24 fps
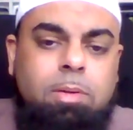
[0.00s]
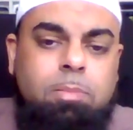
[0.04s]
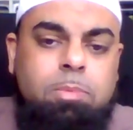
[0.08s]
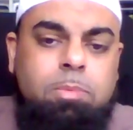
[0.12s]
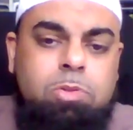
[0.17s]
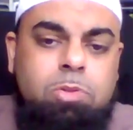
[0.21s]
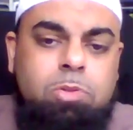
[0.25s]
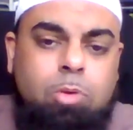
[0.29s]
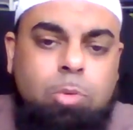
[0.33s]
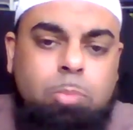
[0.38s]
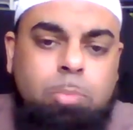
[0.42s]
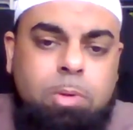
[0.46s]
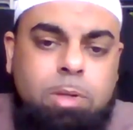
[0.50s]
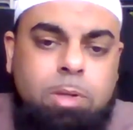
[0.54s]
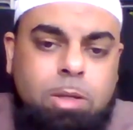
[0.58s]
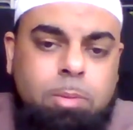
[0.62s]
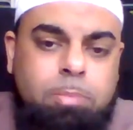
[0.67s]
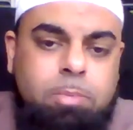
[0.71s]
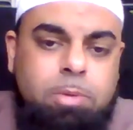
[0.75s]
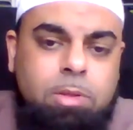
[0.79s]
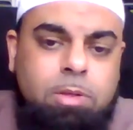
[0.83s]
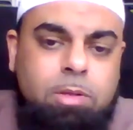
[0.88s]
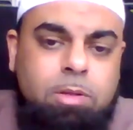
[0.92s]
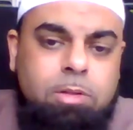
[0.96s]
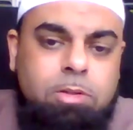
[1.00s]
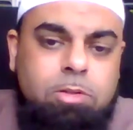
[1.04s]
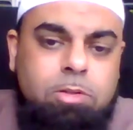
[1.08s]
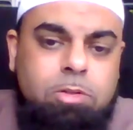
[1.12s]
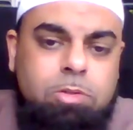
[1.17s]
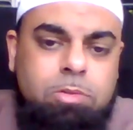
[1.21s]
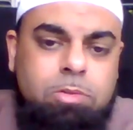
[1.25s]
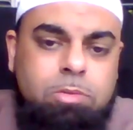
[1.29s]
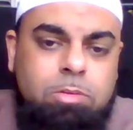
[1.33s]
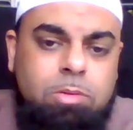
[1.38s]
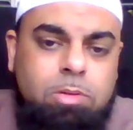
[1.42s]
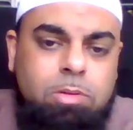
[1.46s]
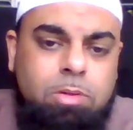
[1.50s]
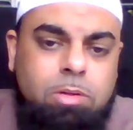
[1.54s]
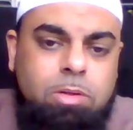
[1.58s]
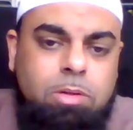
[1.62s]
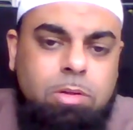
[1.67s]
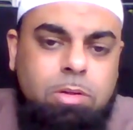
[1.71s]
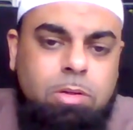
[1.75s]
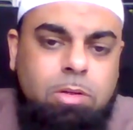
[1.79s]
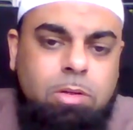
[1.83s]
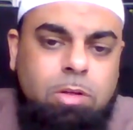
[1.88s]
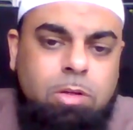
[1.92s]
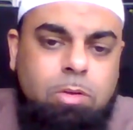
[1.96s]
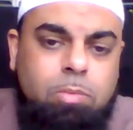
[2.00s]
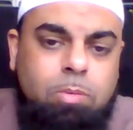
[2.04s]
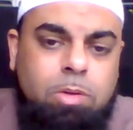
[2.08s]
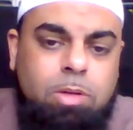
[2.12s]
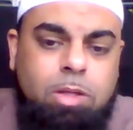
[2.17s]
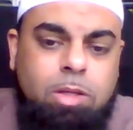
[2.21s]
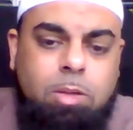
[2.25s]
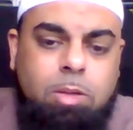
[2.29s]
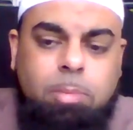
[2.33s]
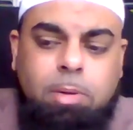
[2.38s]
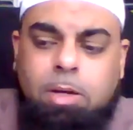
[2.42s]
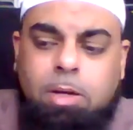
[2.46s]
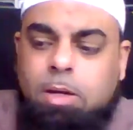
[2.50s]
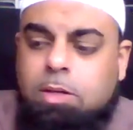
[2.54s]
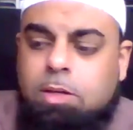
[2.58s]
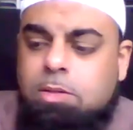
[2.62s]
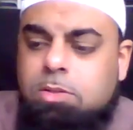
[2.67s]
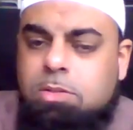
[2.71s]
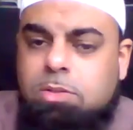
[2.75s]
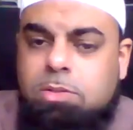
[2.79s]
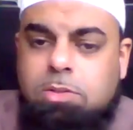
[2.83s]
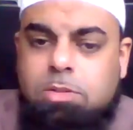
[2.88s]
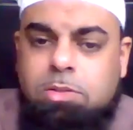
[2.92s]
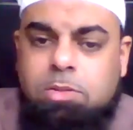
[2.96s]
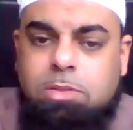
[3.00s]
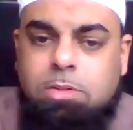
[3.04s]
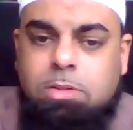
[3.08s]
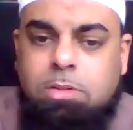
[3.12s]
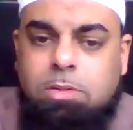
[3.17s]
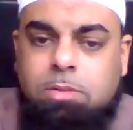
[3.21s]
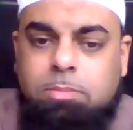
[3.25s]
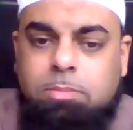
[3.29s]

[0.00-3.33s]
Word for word: It's opening up the Q&A box.